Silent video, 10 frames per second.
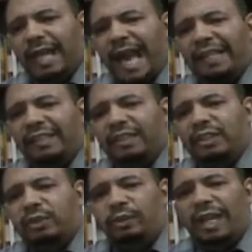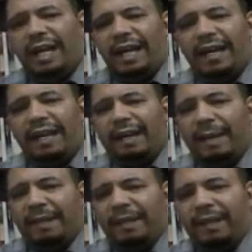access to
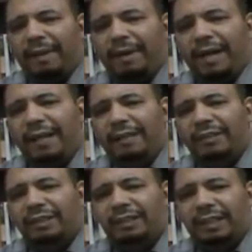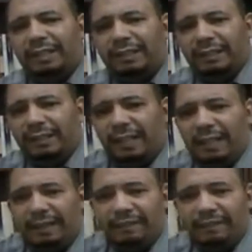the minds and the